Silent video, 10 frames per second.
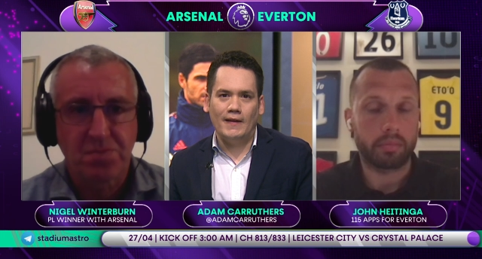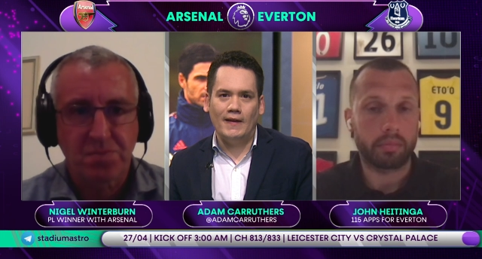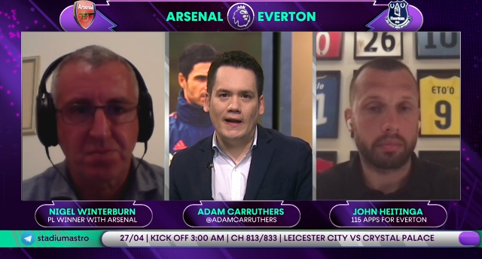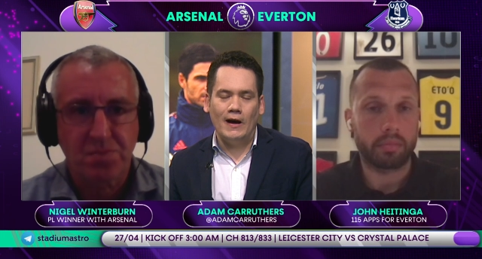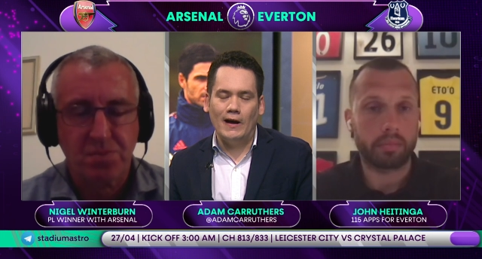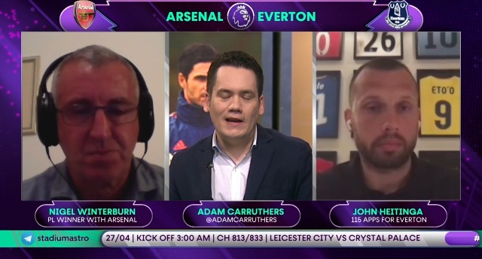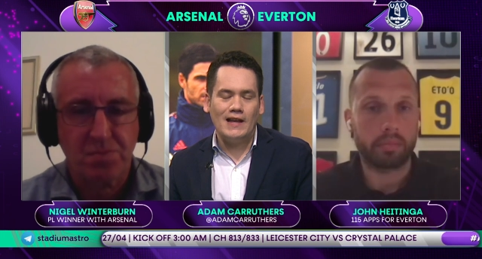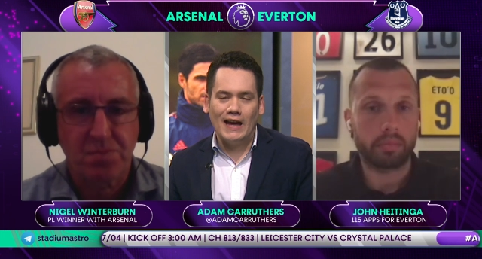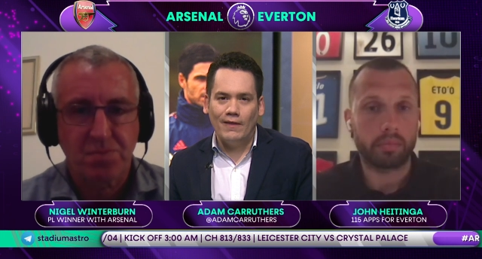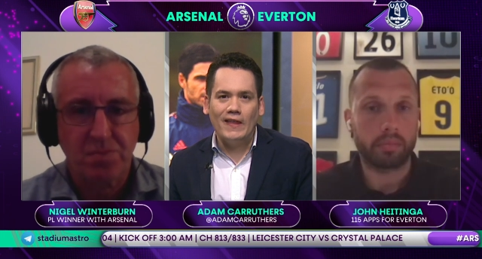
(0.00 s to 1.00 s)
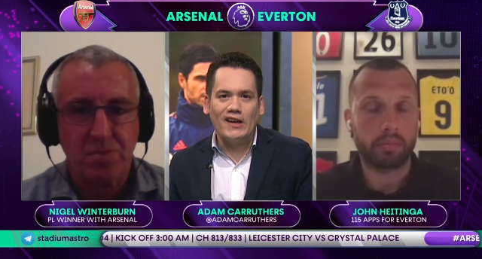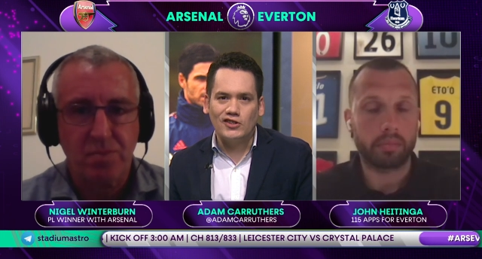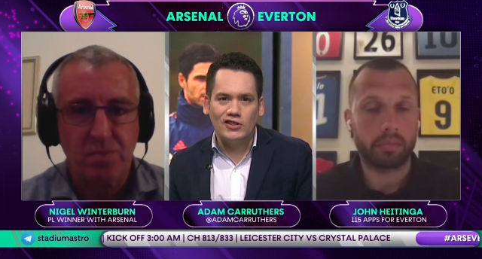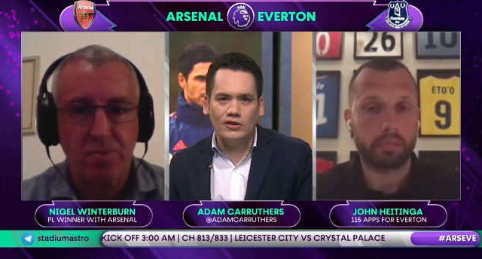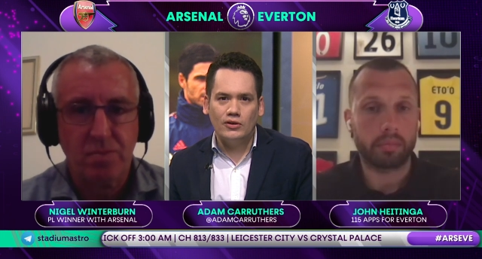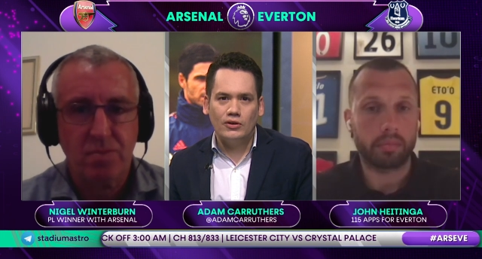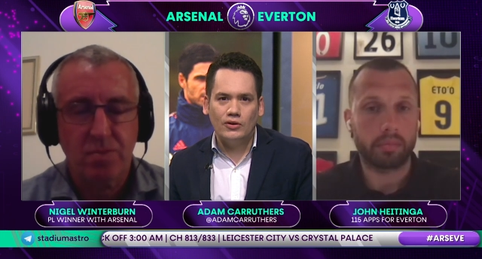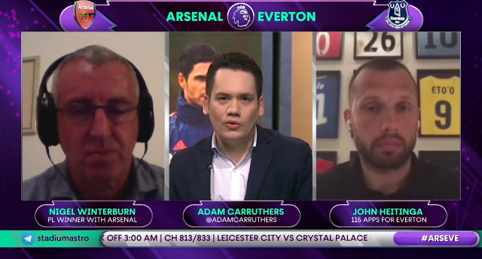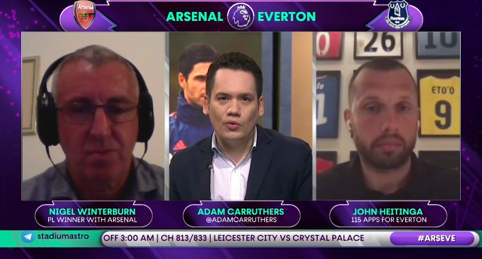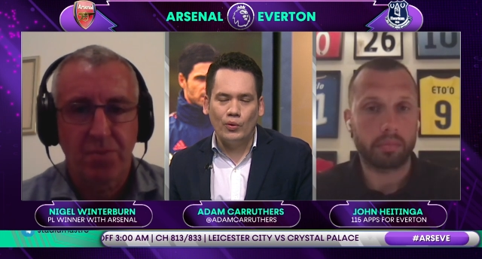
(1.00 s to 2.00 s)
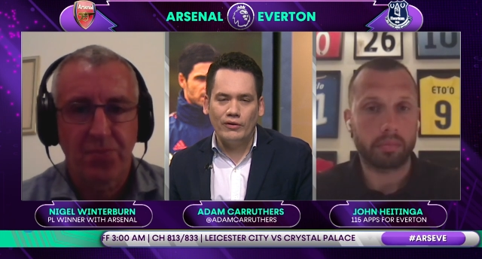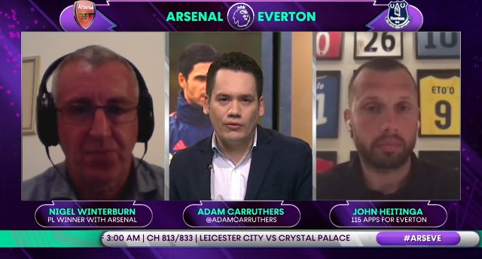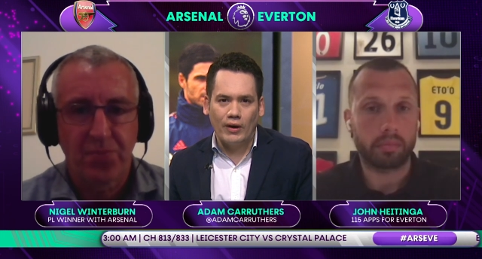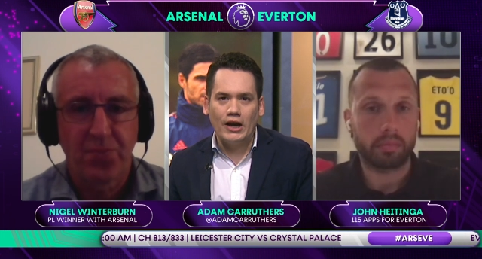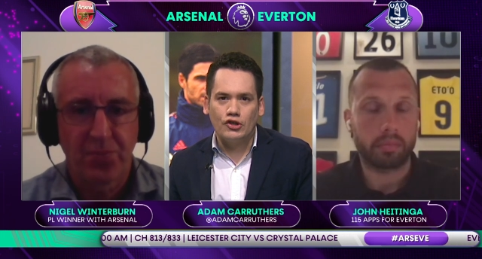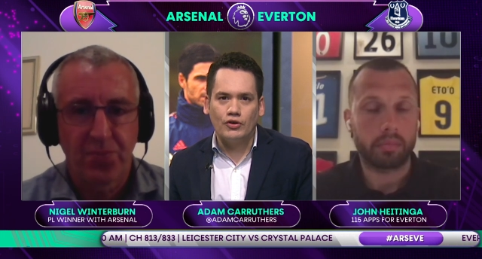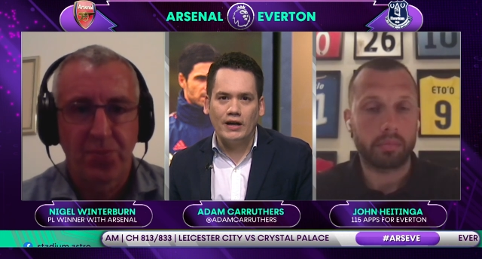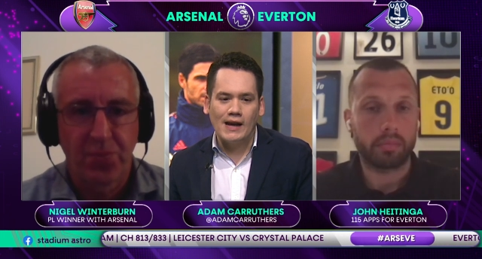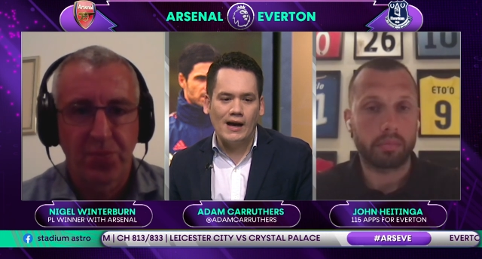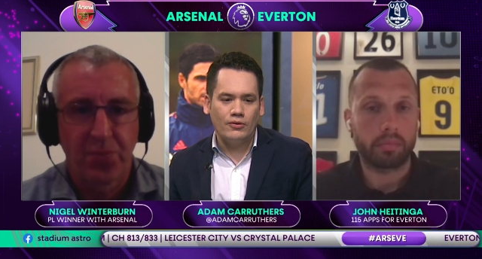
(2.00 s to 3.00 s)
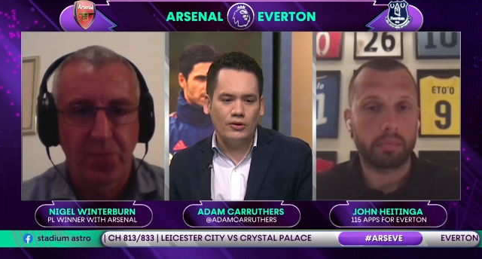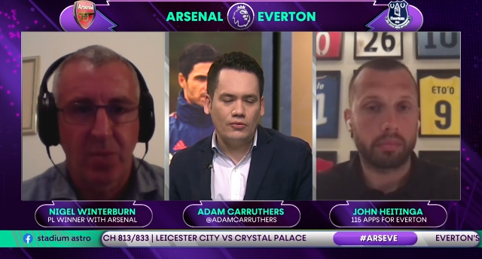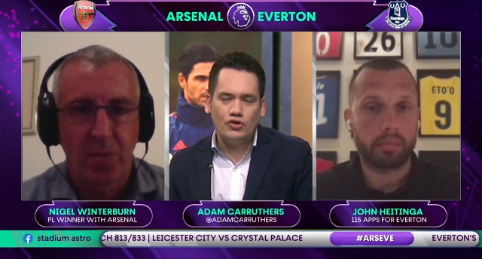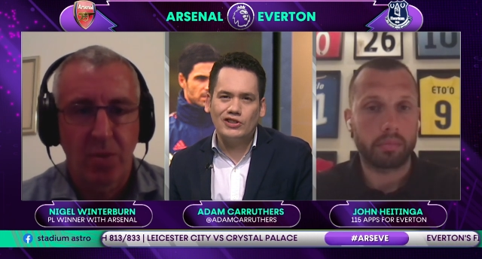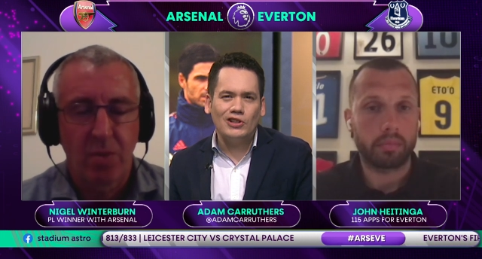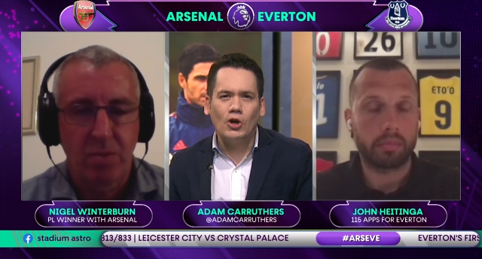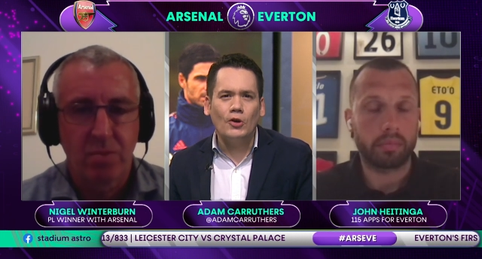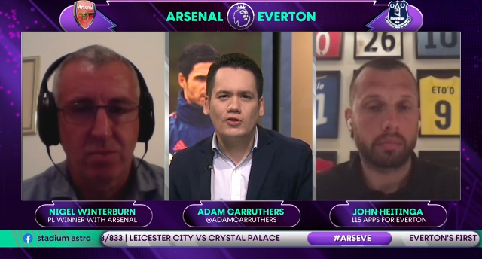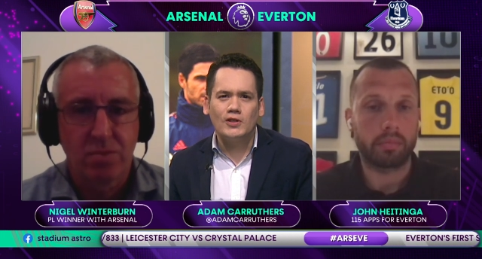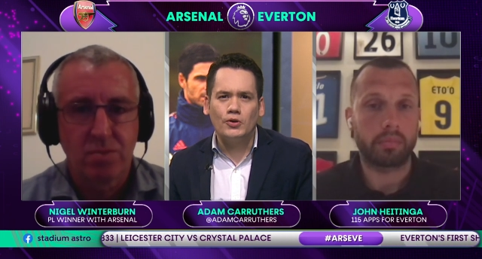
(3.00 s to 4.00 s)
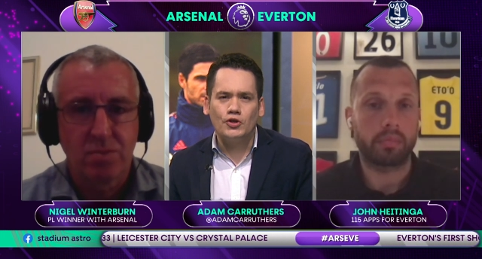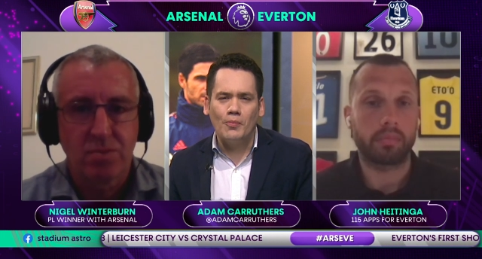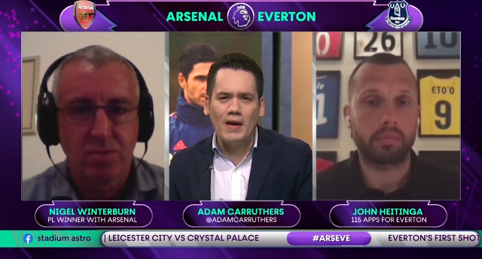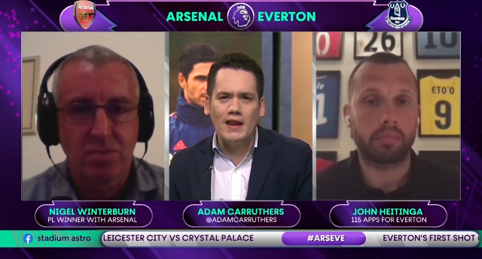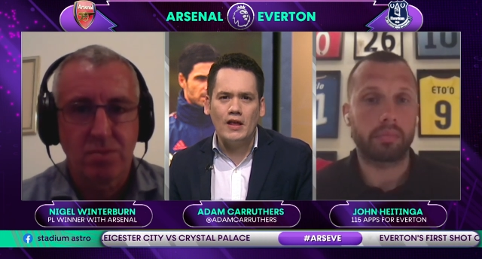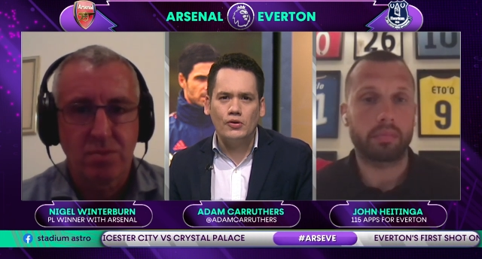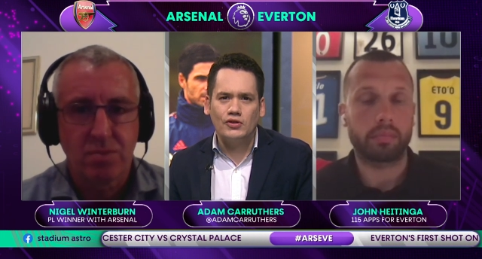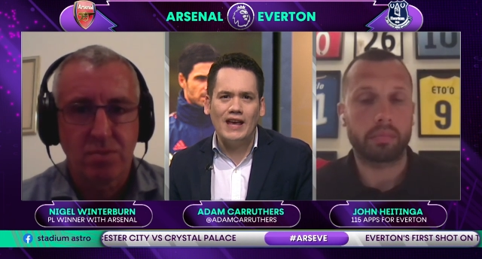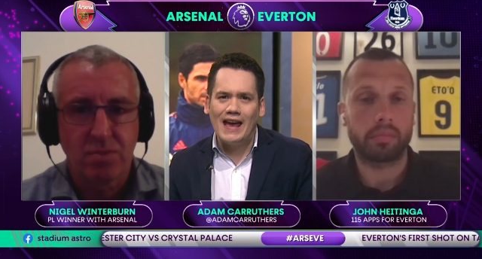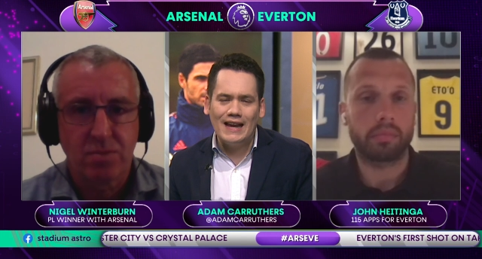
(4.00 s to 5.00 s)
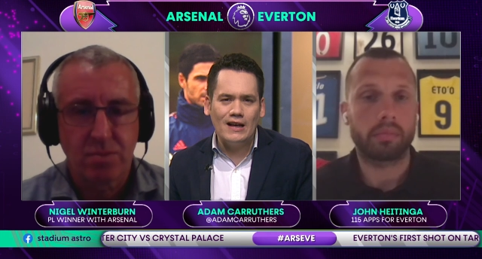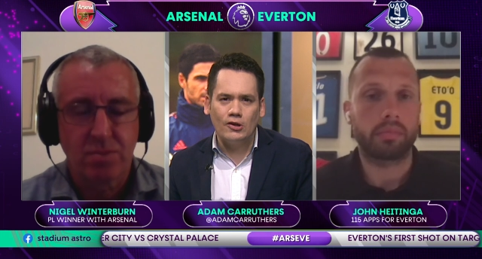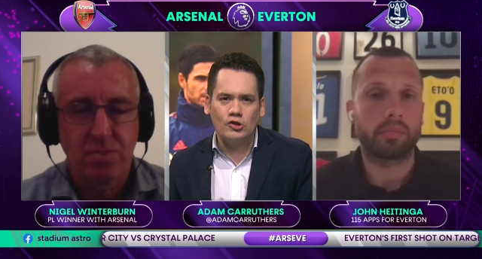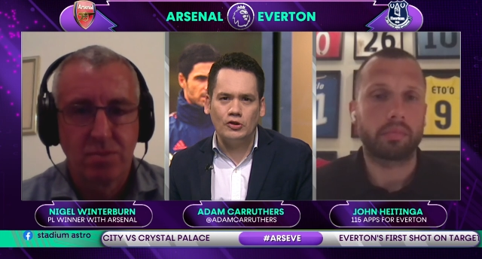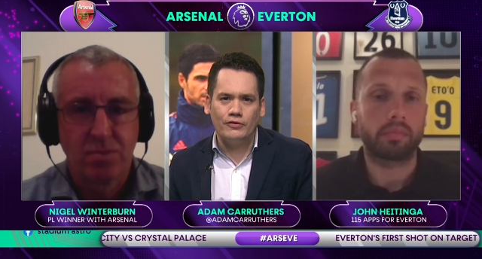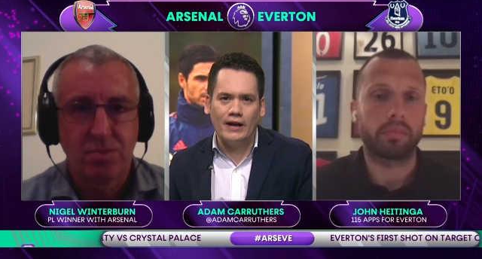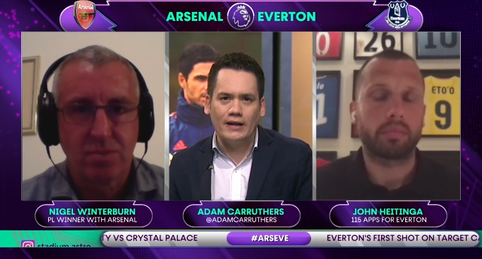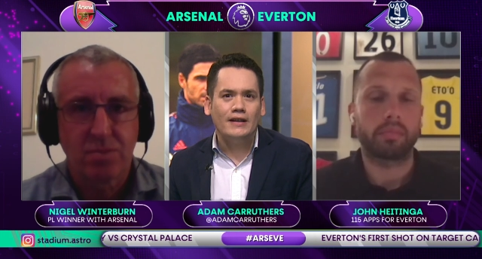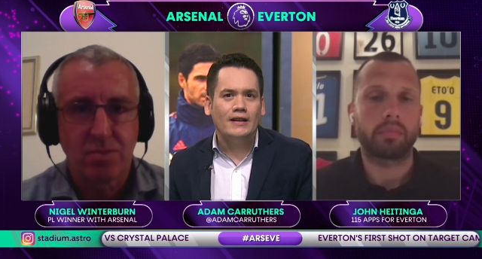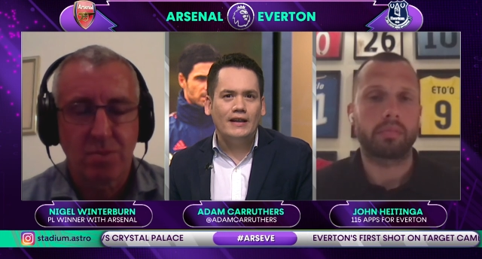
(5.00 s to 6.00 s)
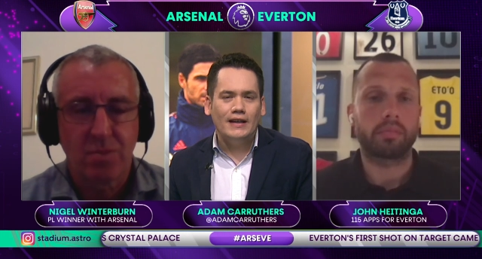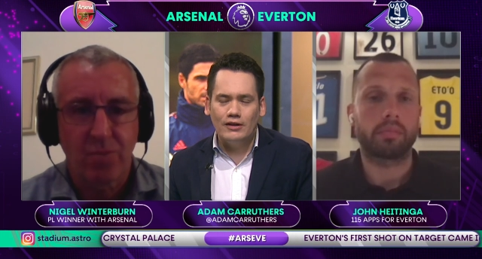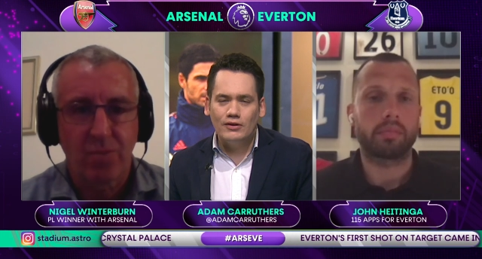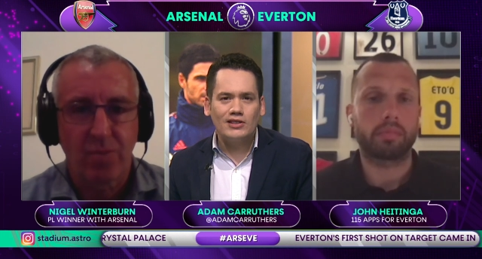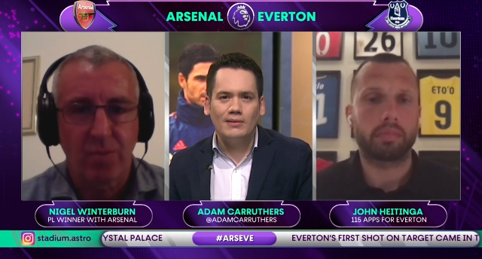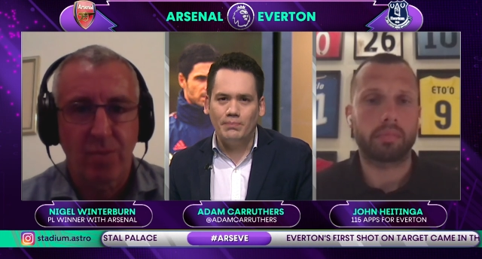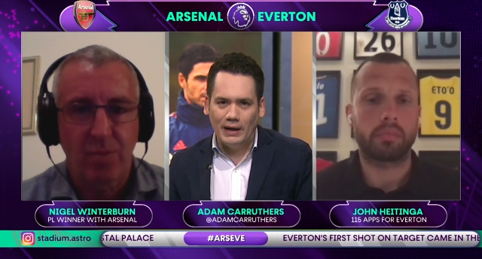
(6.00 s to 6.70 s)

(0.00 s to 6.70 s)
Speaker 1: they are incandescent with rage right now. You just log on to social media, you'll see any Arsenal mm. fan, even some